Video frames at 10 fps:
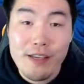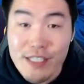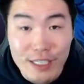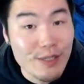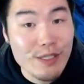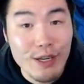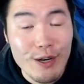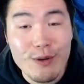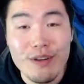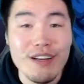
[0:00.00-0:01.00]
skills
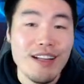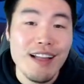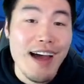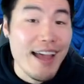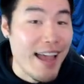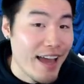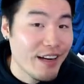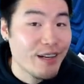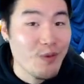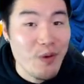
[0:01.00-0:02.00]
go, I had
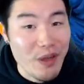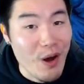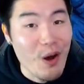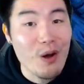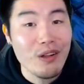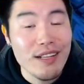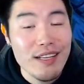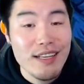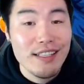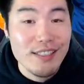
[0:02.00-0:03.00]
her with all
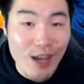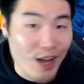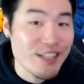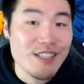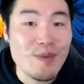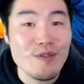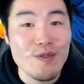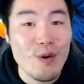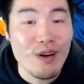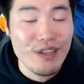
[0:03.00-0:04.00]
dodges
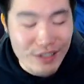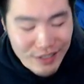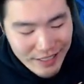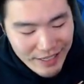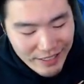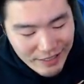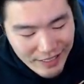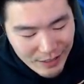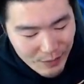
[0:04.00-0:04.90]
before, okay? Like